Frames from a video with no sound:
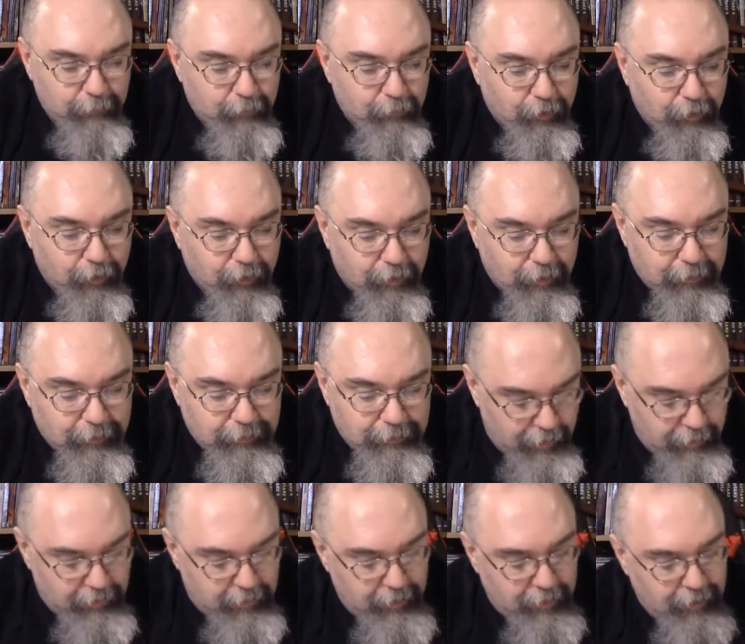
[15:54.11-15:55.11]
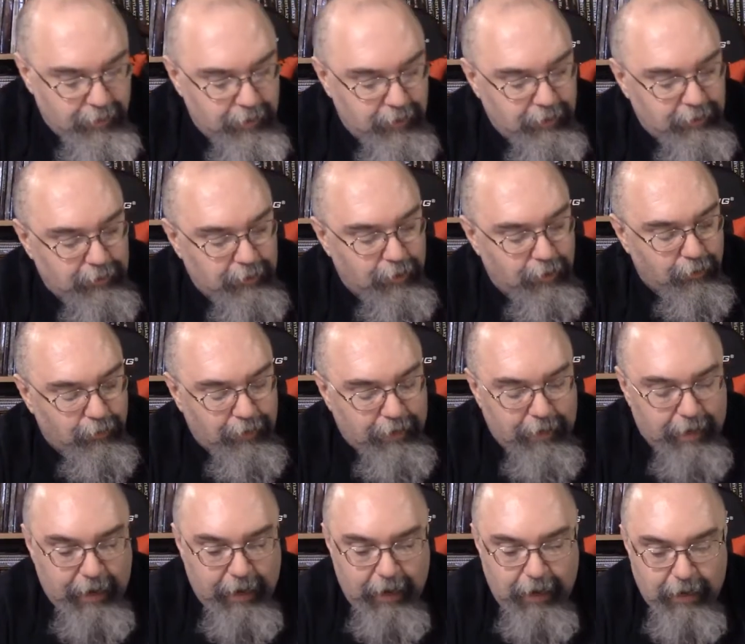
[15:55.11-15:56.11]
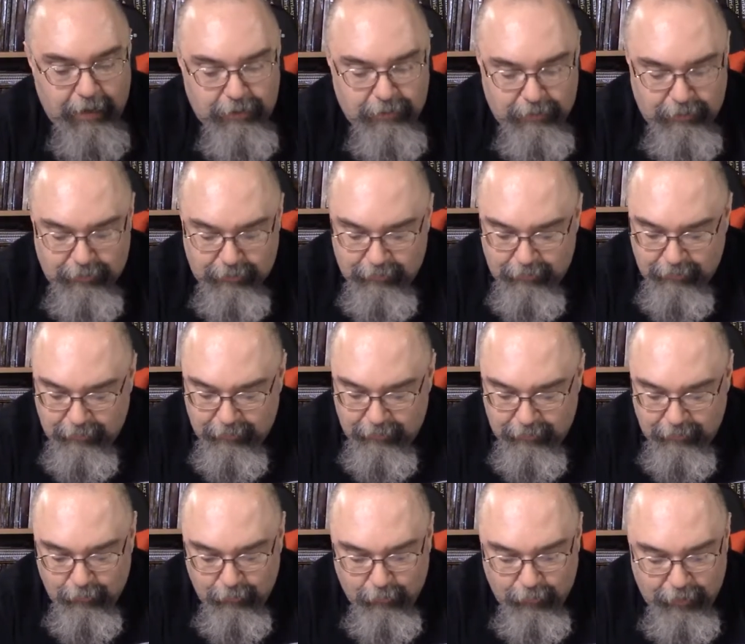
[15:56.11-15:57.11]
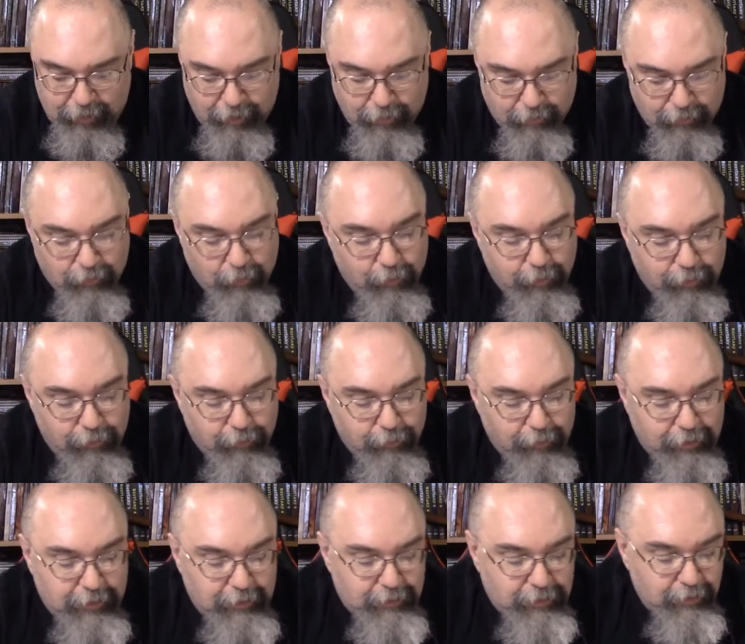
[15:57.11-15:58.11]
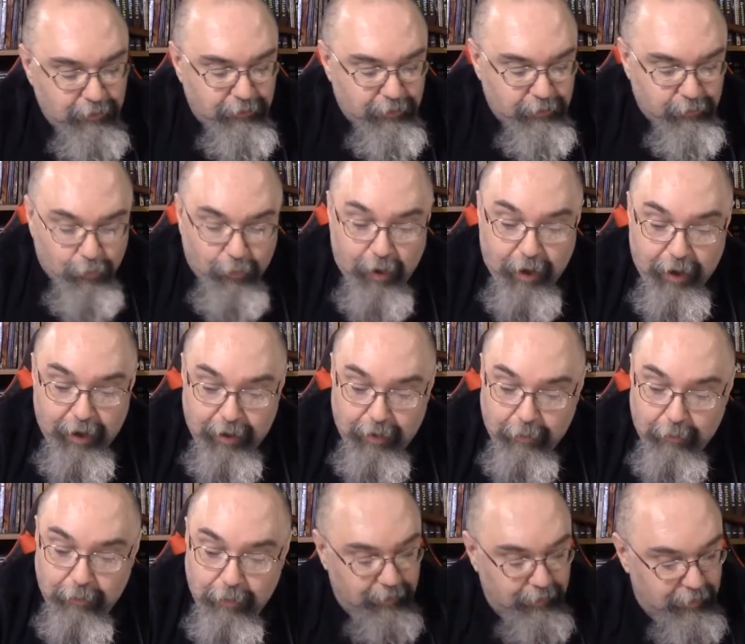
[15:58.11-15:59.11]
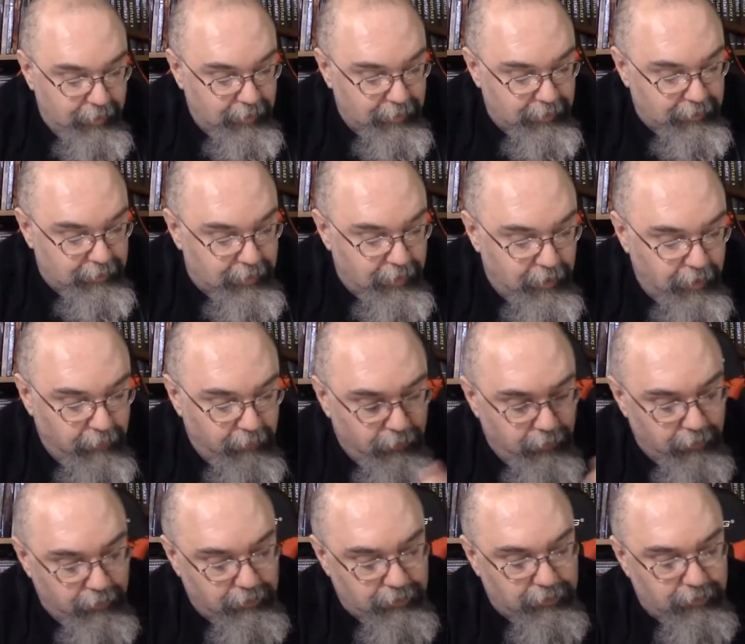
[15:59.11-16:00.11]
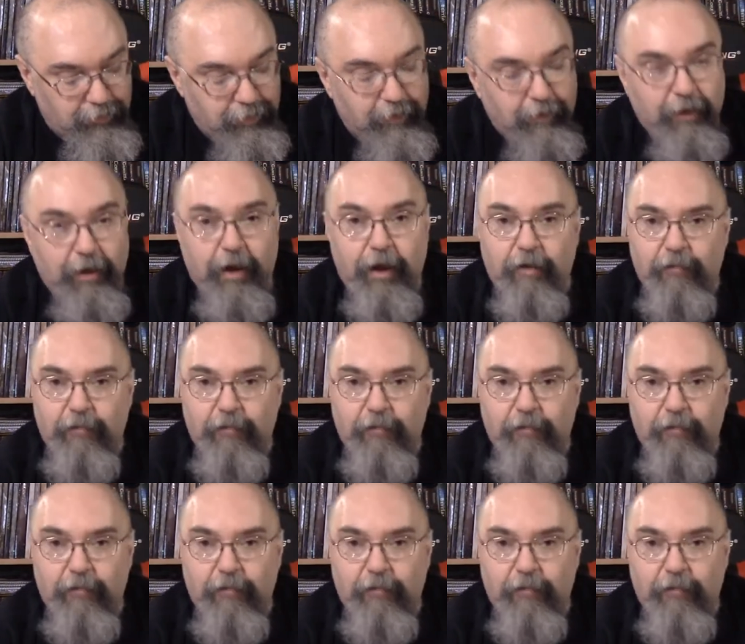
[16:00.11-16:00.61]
Regardless, then it has, without going through each individual item, it covers a